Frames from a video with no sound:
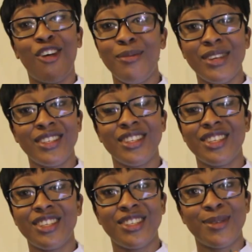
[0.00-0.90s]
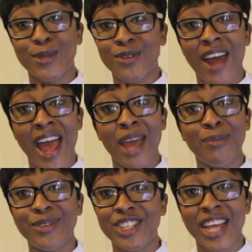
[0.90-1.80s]
comment,
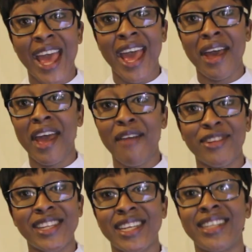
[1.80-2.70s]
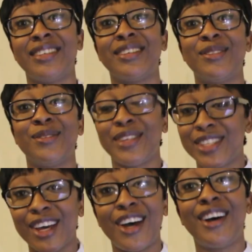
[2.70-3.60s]
subscribe, share, everything,
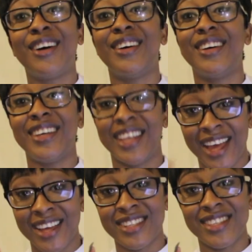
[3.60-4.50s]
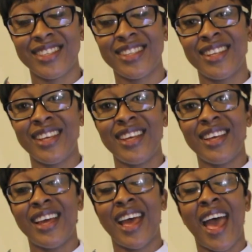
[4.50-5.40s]
glitter, yes.
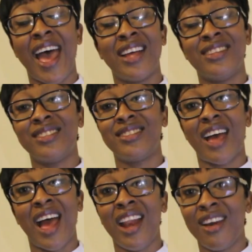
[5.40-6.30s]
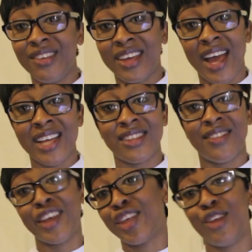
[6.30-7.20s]
And I love you guys,
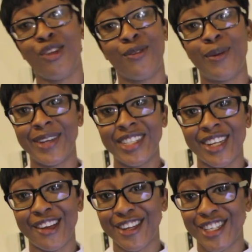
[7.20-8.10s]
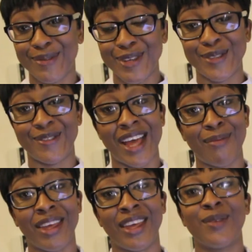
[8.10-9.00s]
and thank you lot for watching Hush Topics with
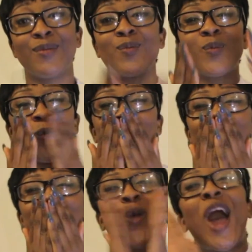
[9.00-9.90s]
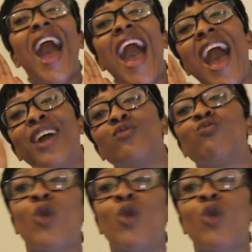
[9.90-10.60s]
Dami. Mwah!